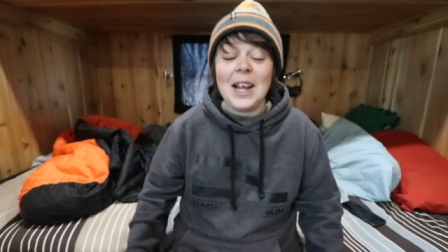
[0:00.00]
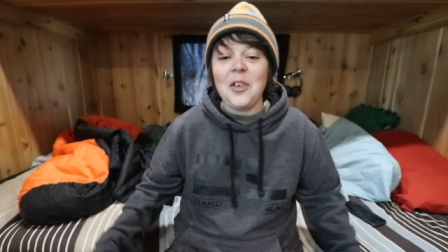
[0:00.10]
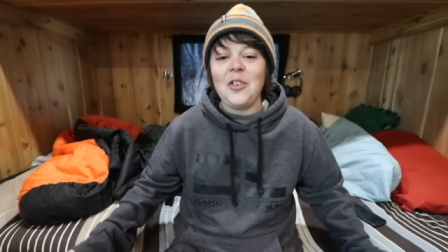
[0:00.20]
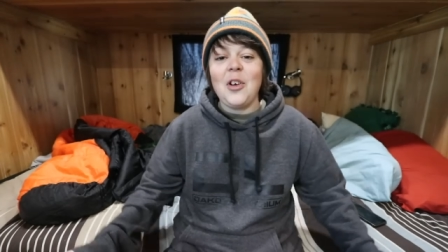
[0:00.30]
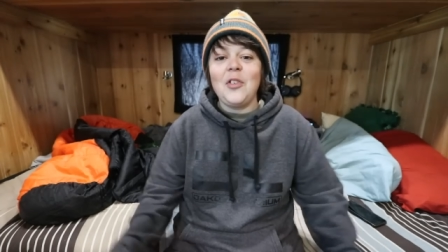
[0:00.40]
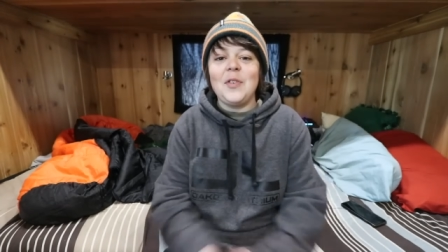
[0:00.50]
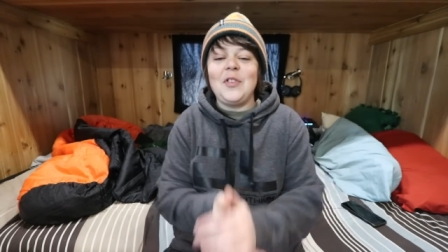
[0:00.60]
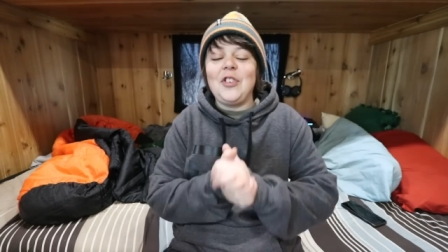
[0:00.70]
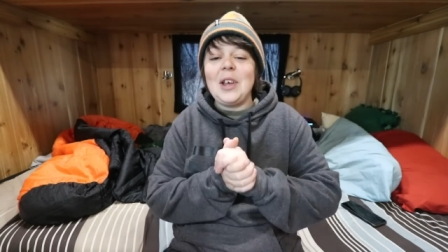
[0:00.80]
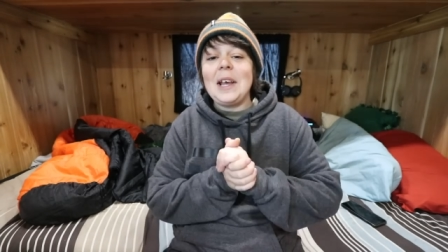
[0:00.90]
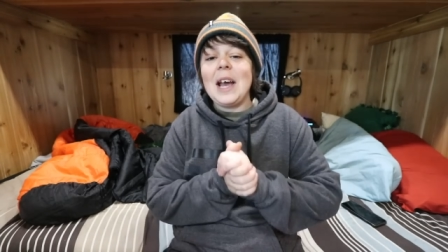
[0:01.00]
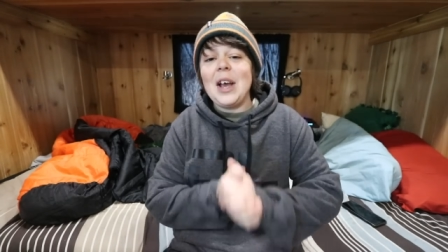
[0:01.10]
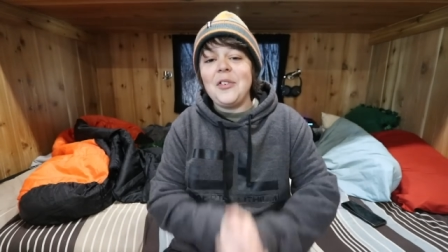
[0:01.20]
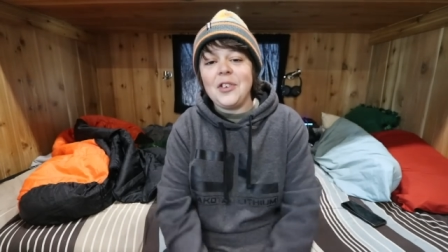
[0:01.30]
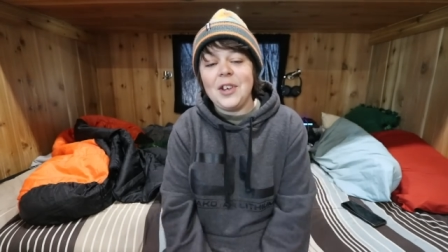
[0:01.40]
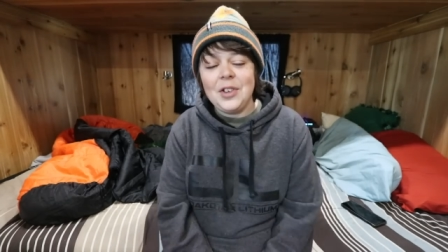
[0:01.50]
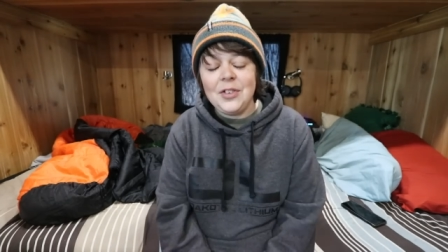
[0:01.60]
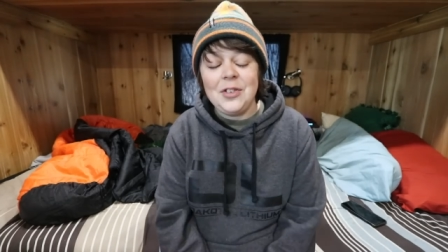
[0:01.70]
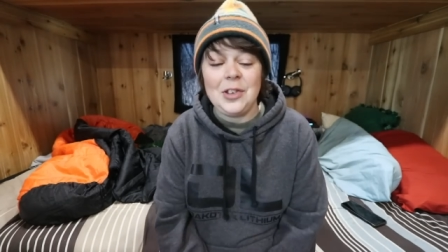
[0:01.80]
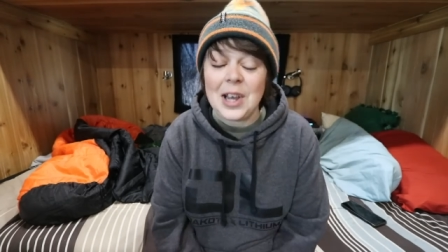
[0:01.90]
I guess all that's left to say, guys,
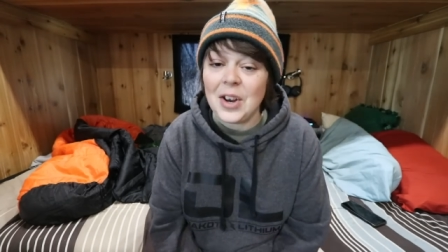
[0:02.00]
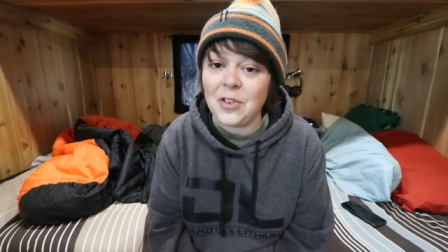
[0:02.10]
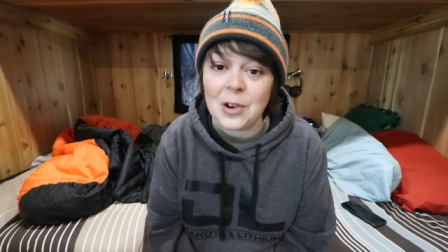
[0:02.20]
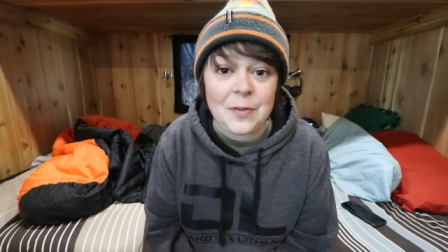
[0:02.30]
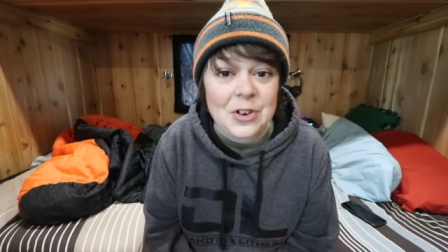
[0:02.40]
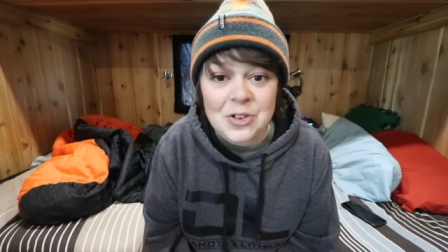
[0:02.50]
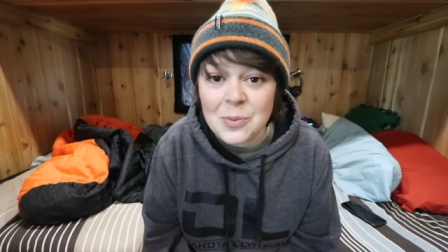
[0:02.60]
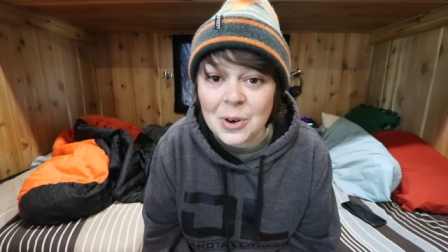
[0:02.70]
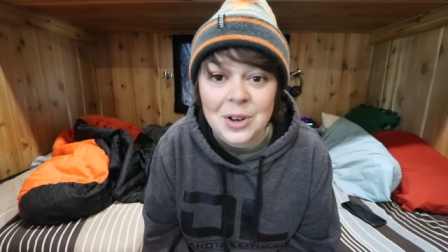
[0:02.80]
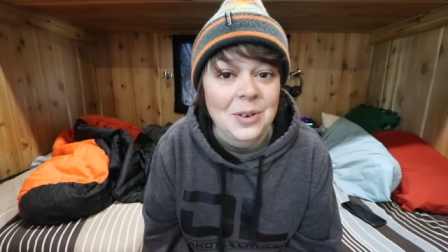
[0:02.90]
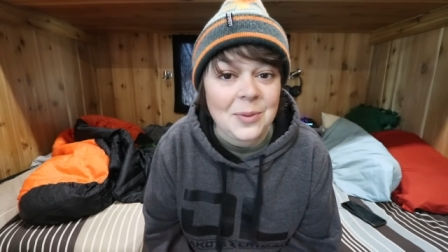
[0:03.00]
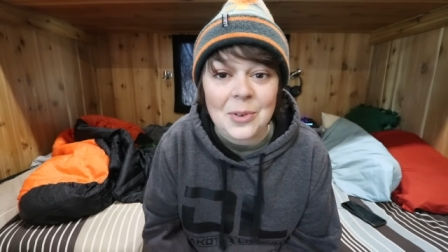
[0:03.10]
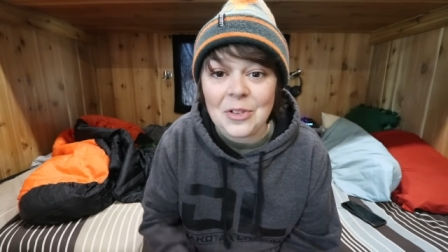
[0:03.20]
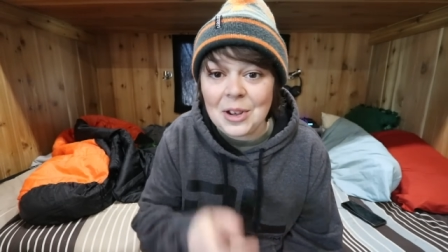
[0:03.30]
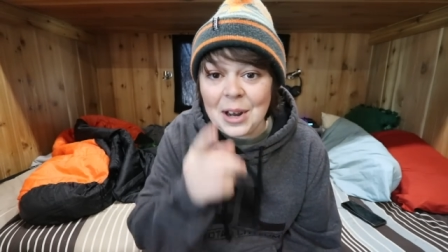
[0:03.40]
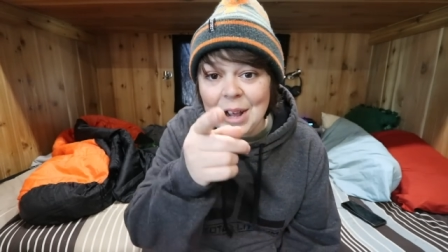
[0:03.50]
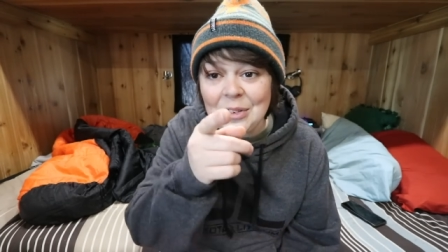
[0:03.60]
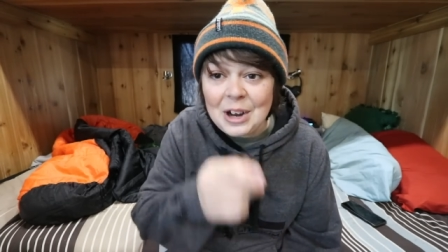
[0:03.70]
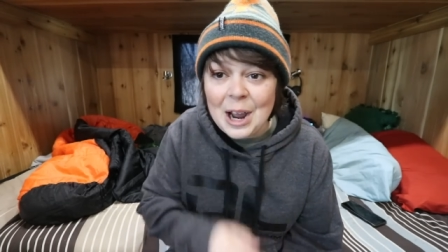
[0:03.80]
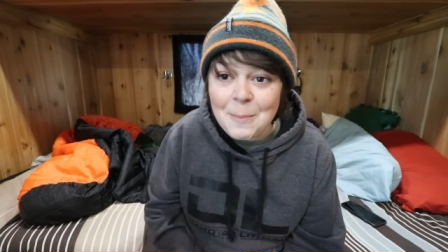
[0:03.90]
is you gotta start fishing more. We'll see you
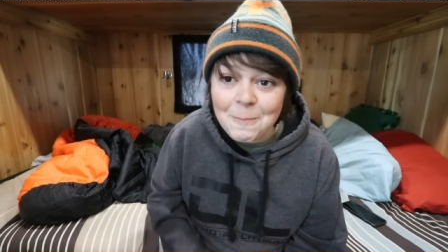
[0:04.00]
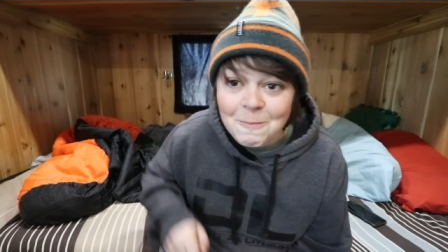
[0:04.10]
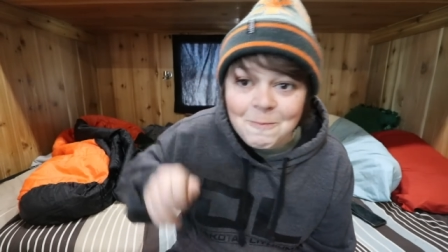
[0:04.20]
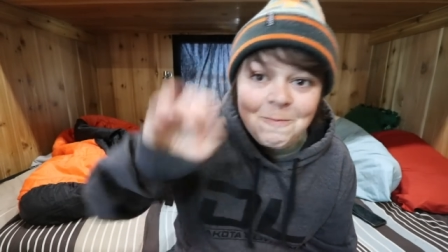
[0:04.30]
next time.